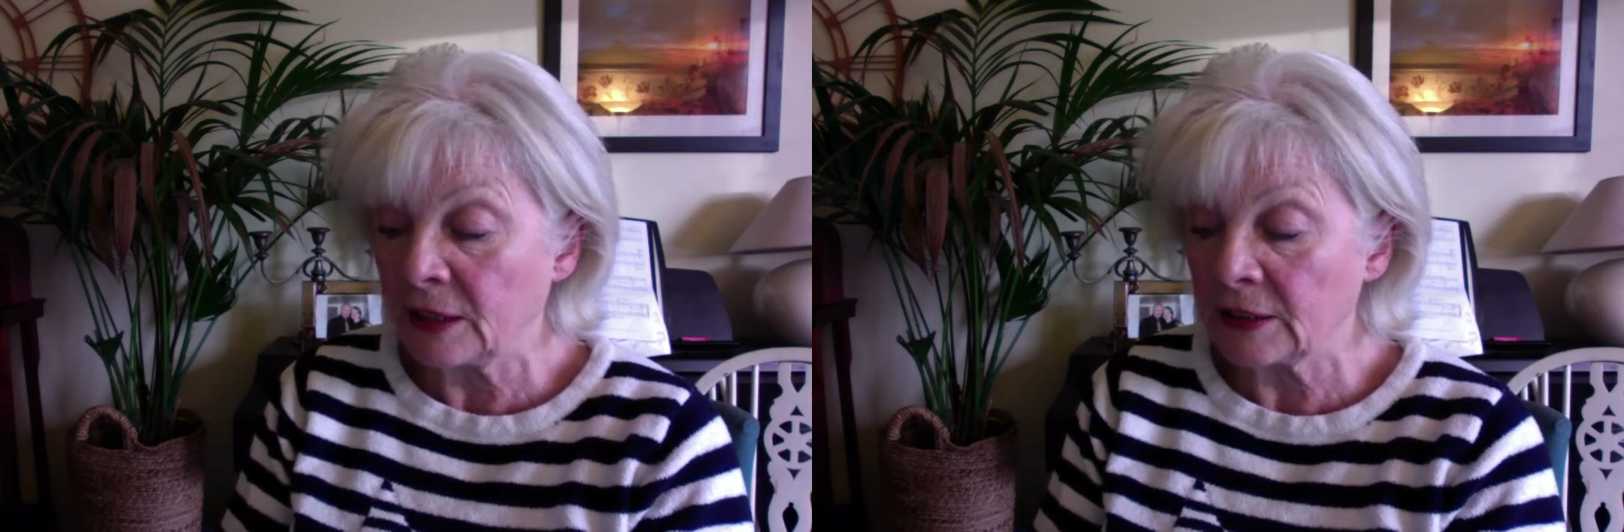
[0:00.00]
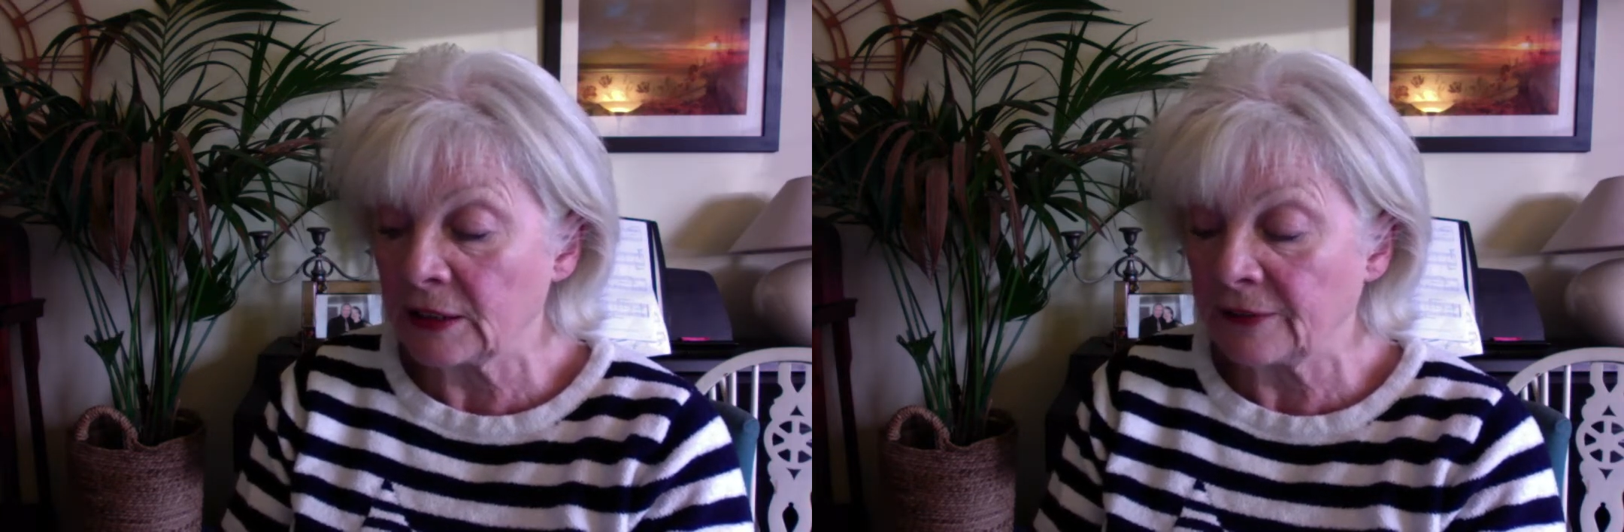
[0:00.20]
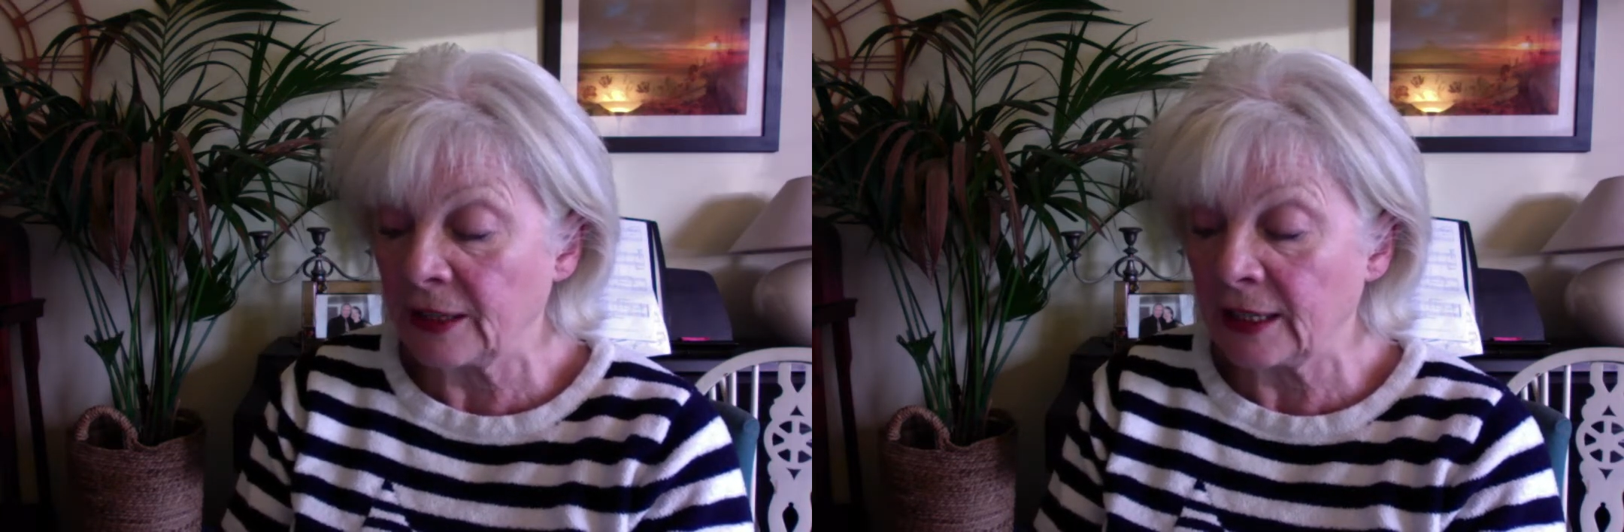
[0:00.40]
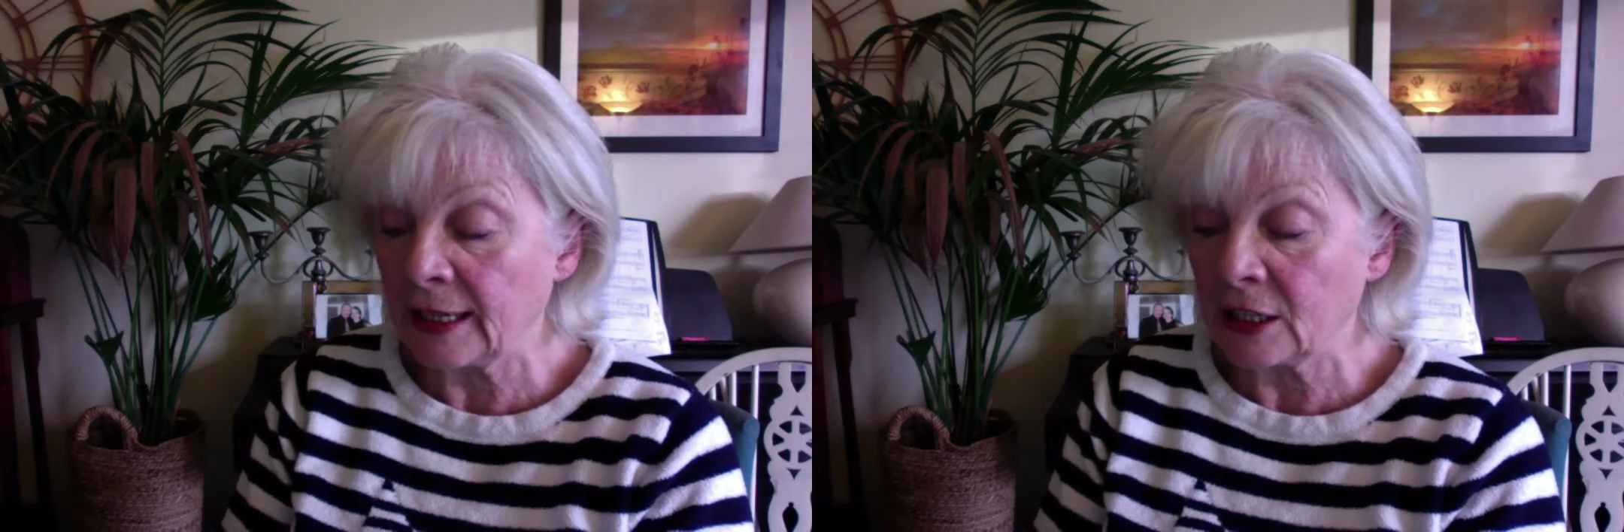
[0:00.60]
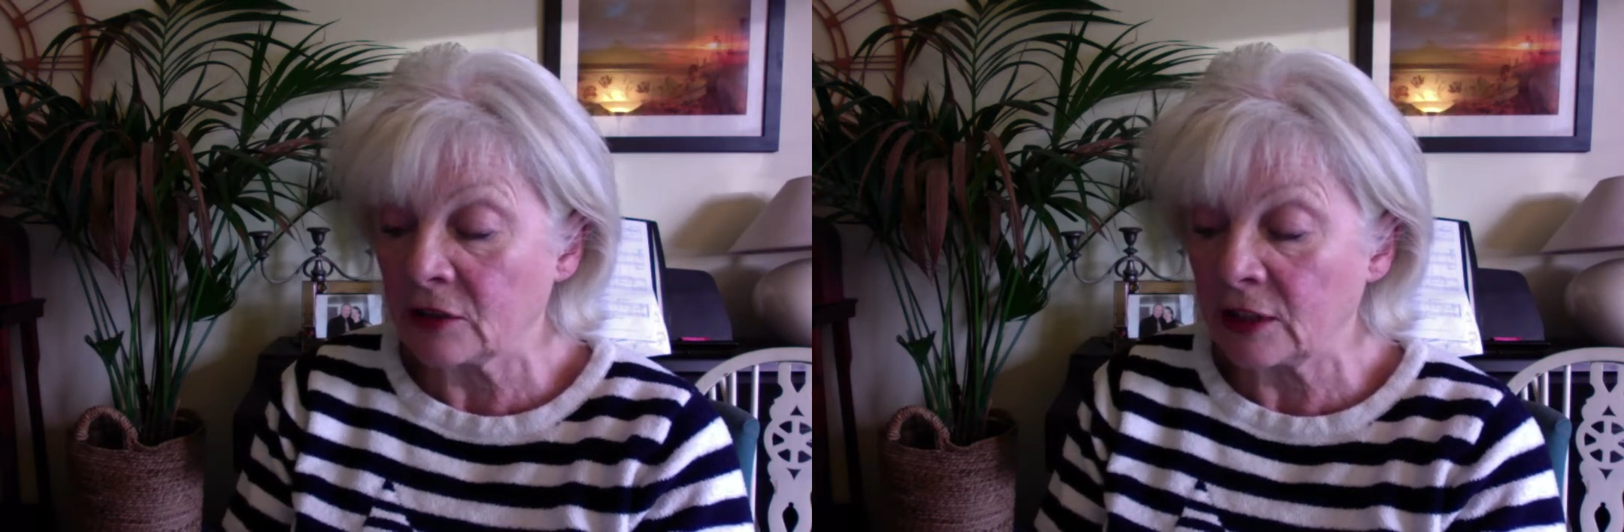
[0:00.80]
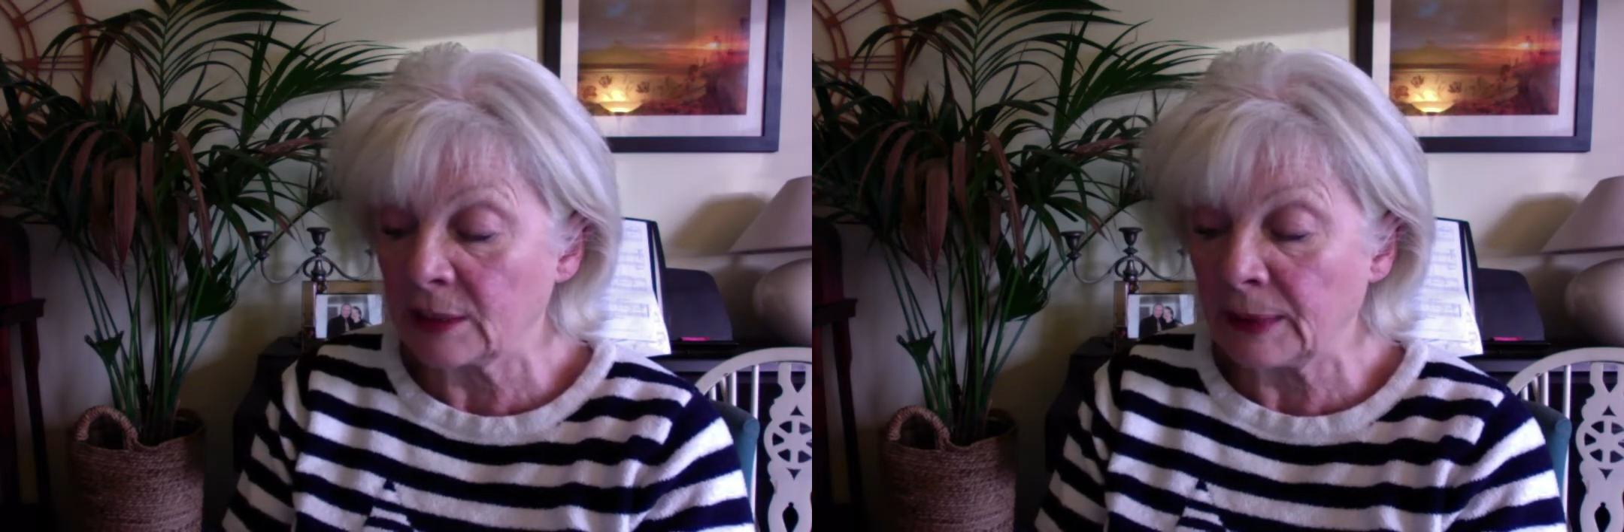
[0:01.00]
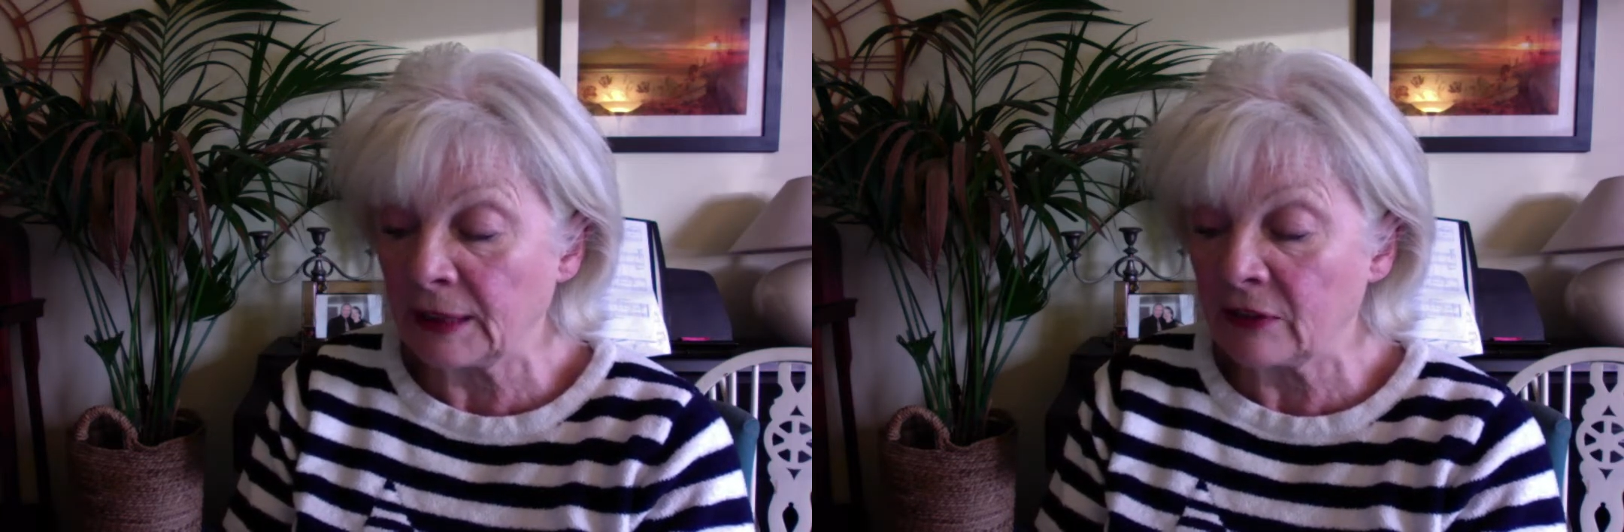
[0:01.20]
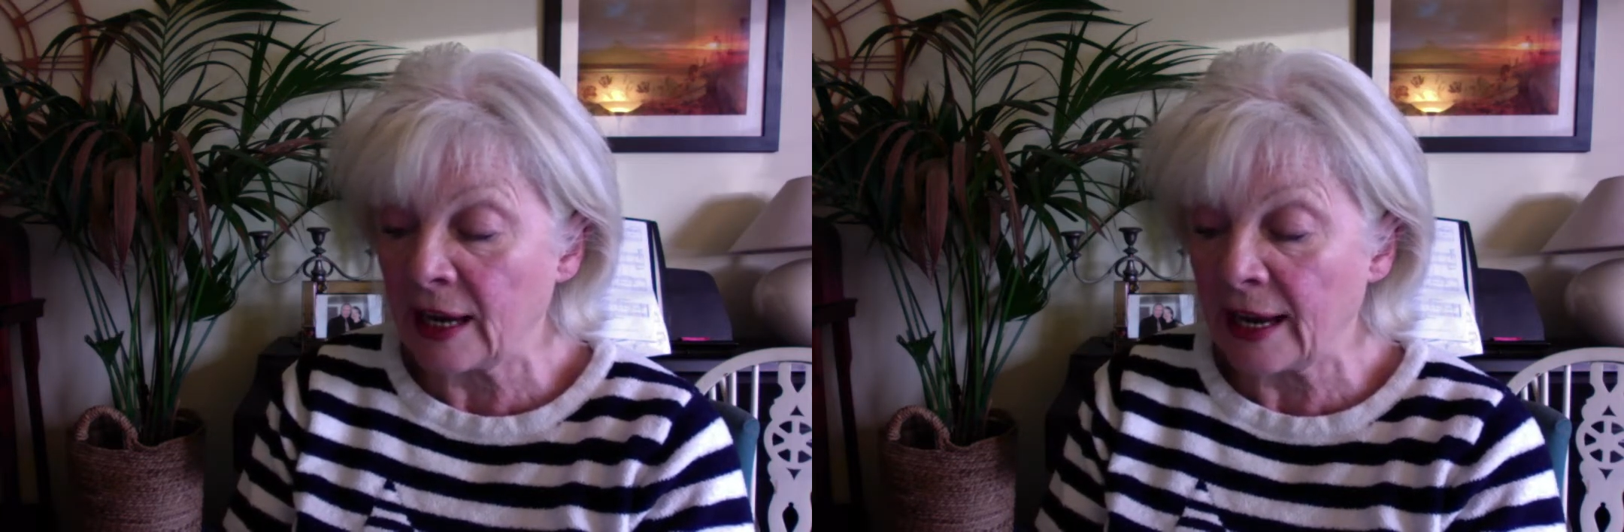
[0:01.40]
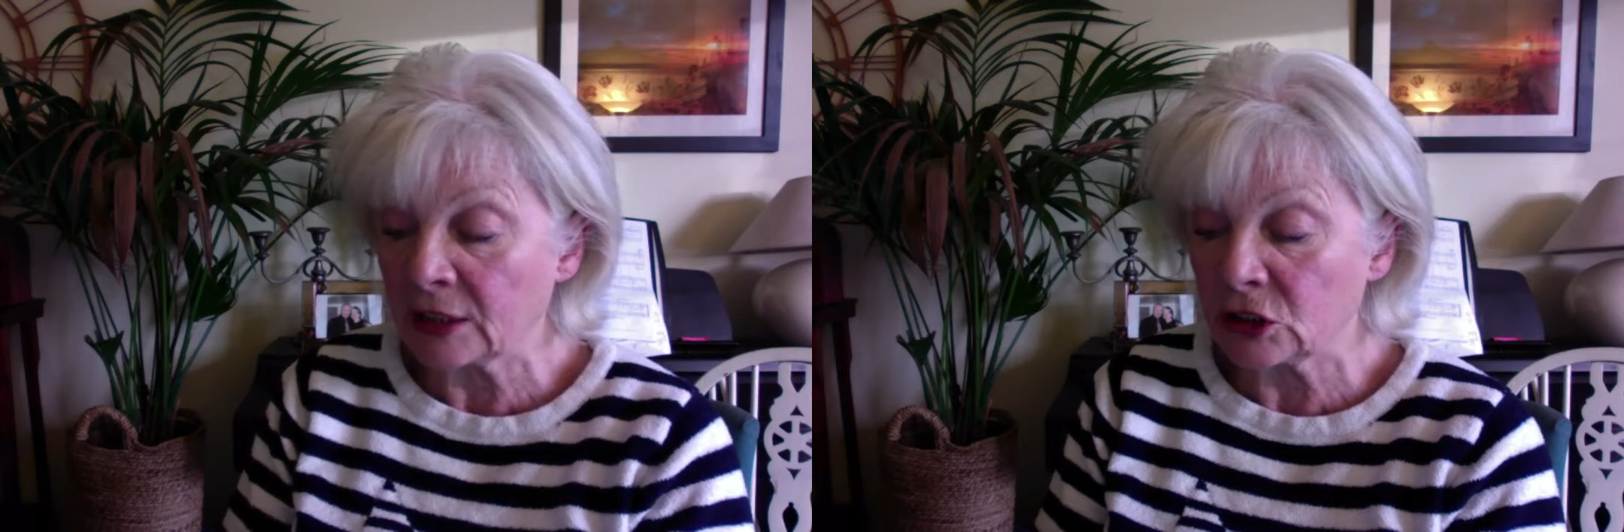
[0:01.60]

to feeling incredibly relaxed